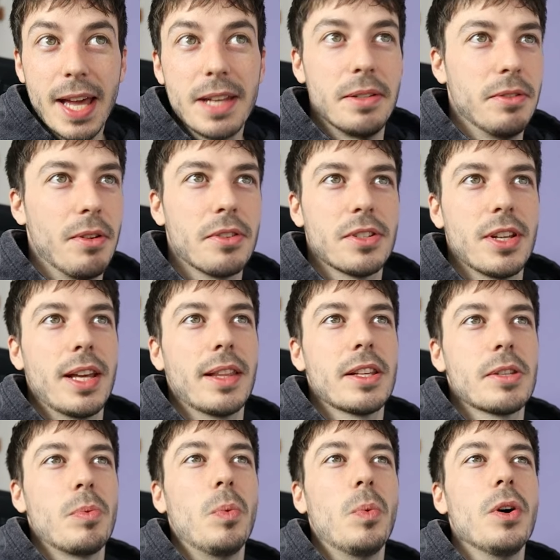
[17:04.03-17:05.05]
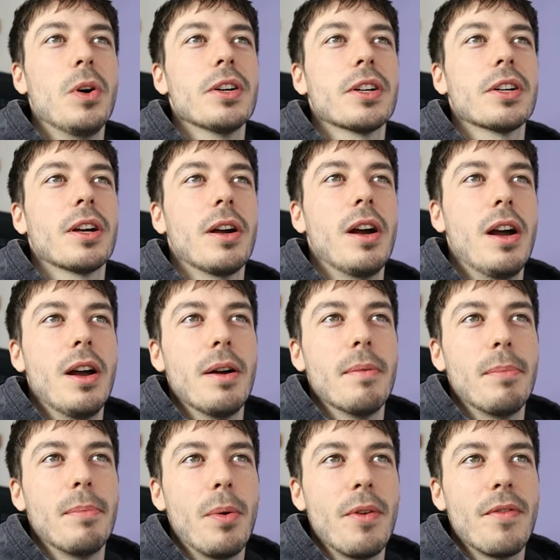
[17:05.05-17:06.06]
again, not saying this will work,
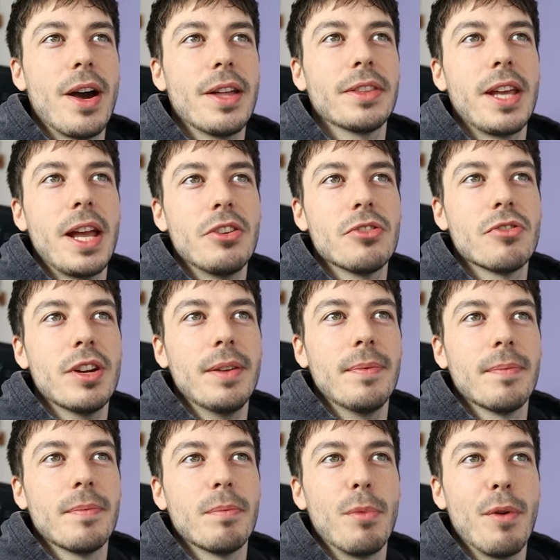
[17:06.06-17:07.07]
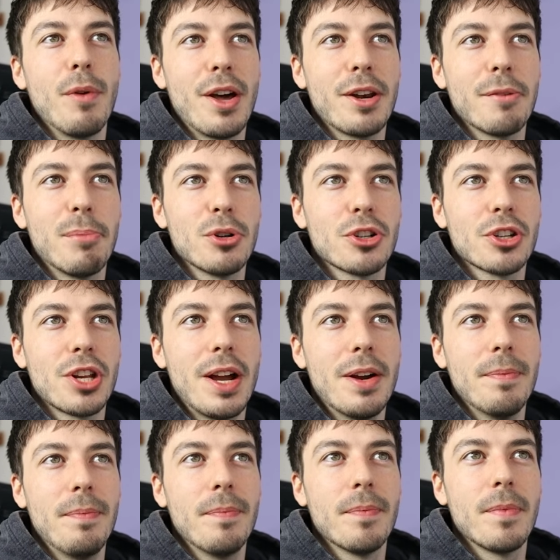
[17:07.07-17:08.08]
but we've had the entry, we've had a push
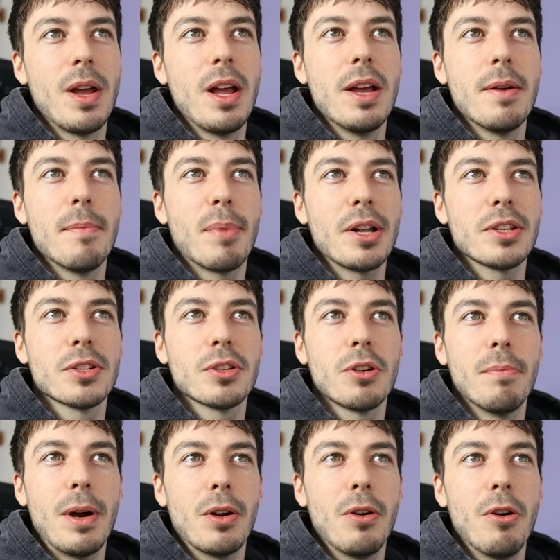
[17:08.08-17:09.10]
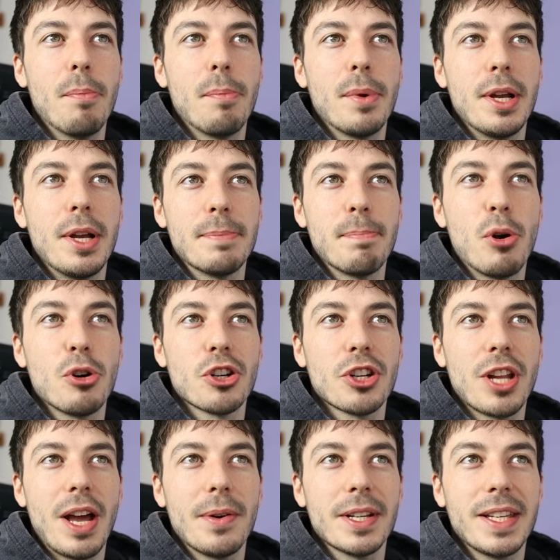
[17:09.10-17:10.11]
down, price has come back up, it's
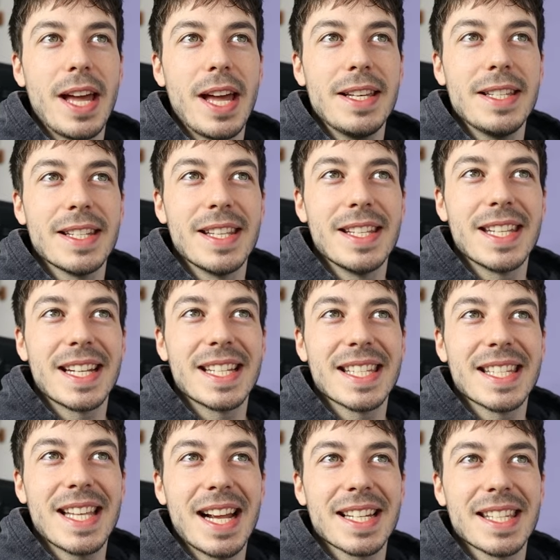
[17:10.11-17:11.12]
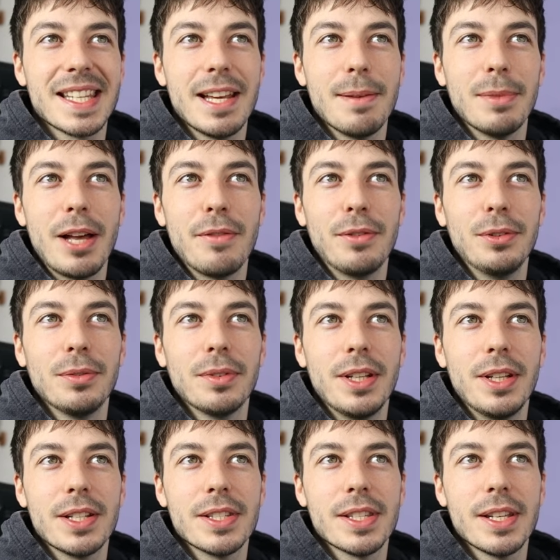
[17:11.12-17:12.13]
pushed down again to this exact same level,
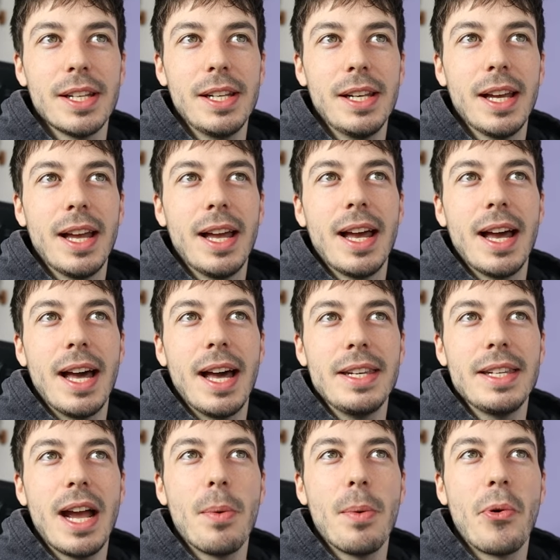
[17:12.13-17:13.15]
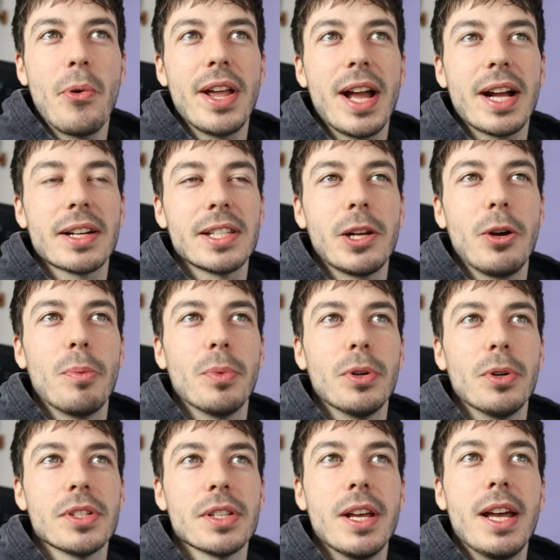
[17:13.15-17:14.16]
you can see, and now we're reacting
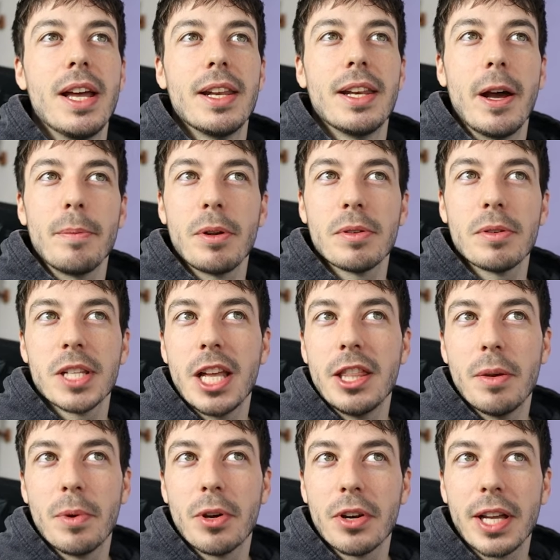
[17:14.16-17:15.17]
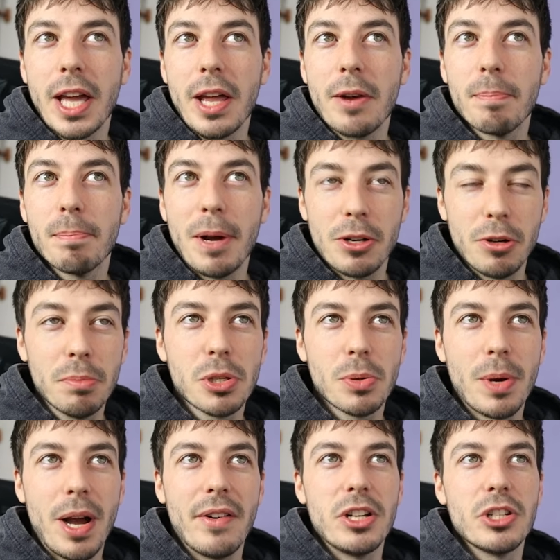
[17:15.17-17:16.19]
upwards. Now, I'm not saying that we're going to get back
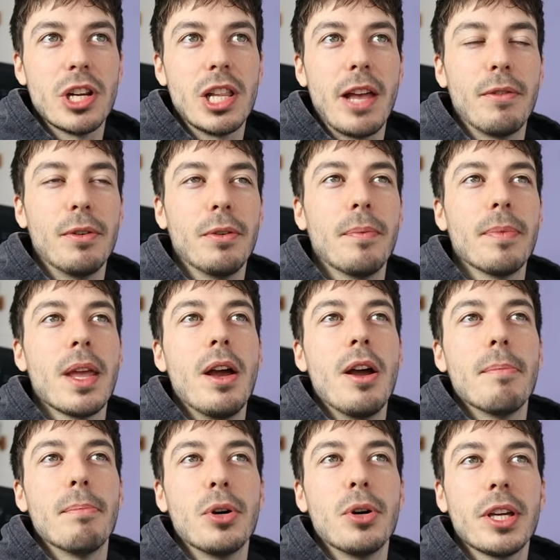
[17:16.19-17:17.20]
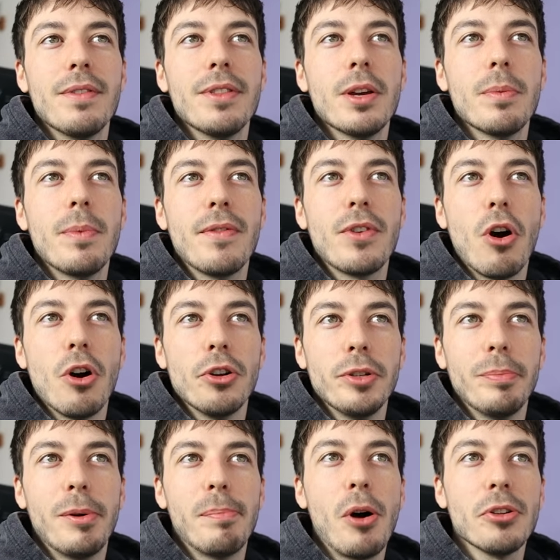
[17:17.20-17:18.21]
up to our entry level, but given that we've got a
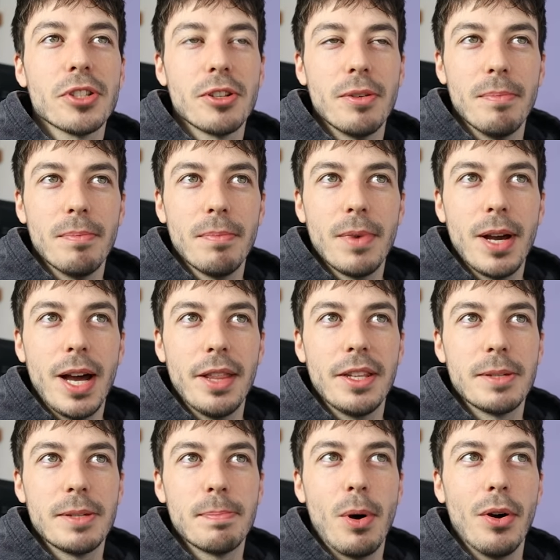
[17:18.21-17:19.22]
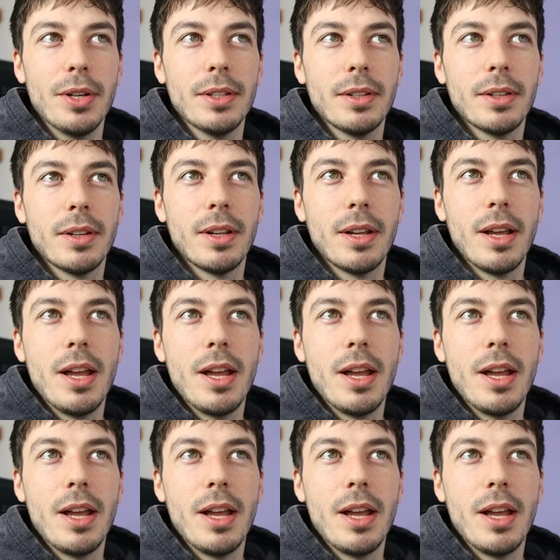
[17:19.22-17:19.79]
double bottom at this point,